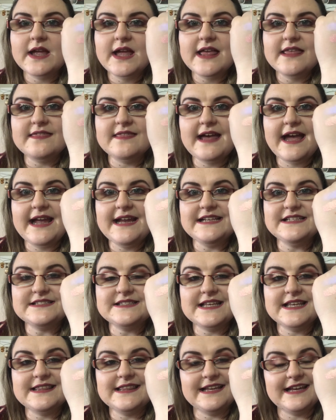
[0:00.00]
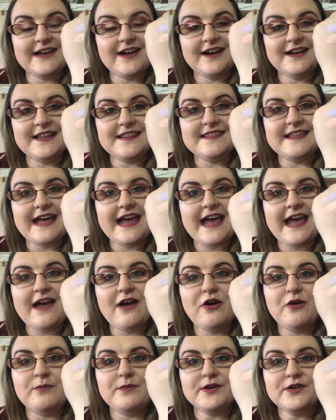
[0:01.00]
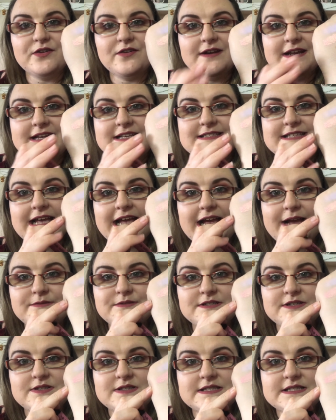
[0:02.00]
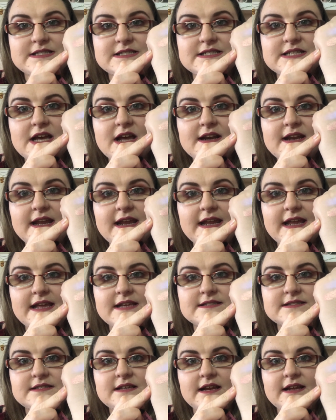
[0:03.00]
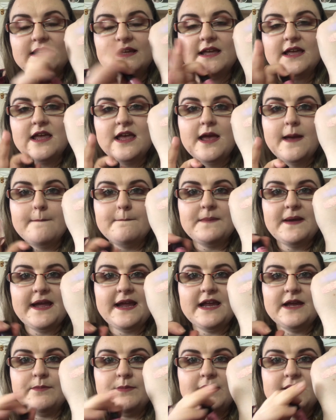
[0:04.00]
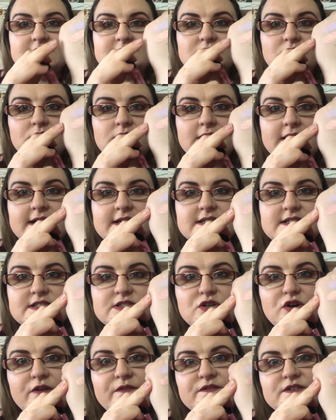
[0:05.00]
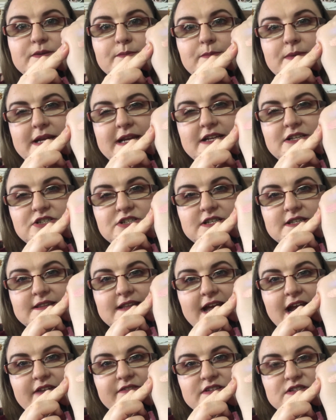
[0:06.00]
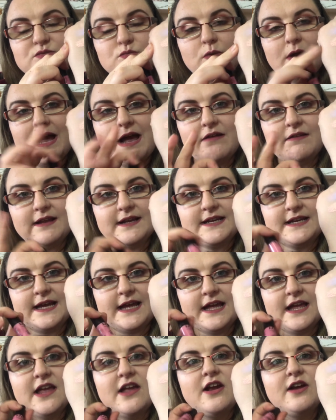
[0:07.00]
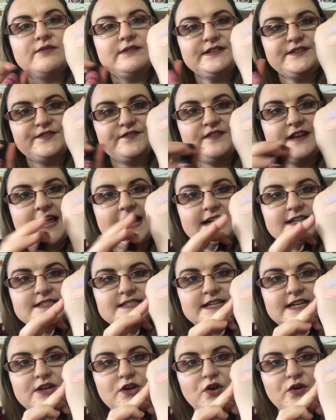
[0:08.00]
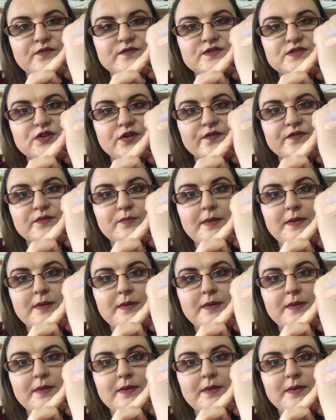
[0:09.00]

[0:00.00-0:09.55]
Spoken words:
That is the colour there. Oh my god, it's absolutely stunning. It's like pink, but it's got like soft peach in there as well, like a reflecting of soft